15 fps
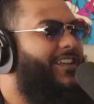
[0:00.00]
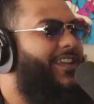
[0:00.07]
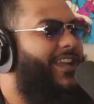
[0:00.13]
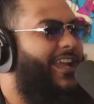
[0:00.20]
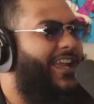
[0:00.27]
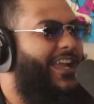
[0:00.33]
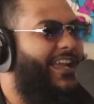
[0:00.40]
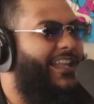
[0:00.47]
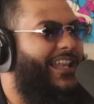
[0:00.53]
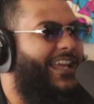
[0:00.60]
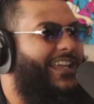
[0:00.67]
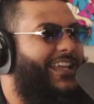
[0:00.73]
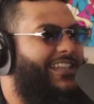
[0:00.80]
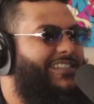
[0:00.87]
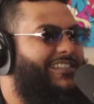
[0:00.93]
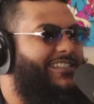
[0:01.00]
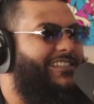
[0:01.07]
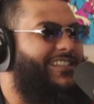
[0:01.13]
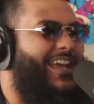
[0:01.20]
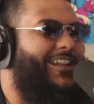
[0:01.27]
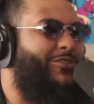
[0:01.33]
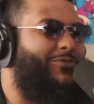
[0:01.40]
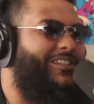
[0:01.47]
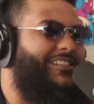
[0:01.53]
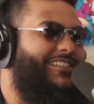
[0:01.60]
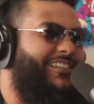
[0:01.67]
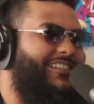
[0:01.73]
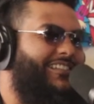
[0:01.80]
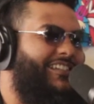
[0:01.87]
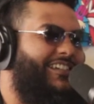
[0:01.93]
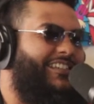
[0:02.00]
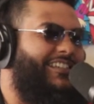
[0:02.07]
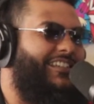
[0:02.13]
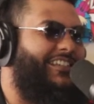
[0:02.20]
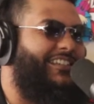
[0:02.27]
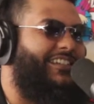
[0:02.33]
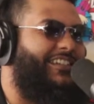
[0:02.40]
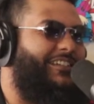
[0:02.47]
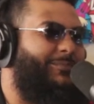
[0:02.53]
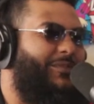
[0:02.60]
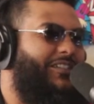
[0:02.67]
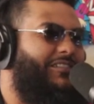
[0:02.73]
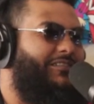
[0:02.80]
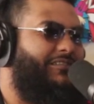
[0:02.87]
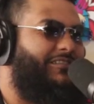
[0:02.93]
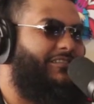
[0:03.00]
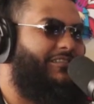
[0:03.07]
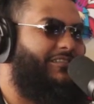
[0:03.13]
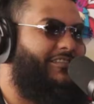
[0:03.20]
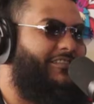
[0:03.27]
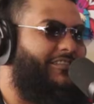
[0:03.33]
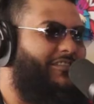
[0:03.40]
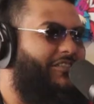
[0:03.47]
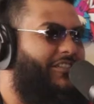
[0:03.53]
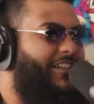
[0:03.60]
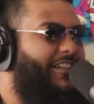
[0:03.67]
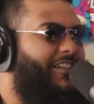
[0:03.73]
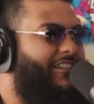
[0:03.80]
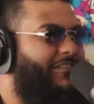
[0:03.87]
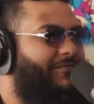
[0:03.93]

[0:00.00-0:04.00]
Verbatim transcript: yeah like it's just real. I don't want to touch nothing in there, bro. It just straight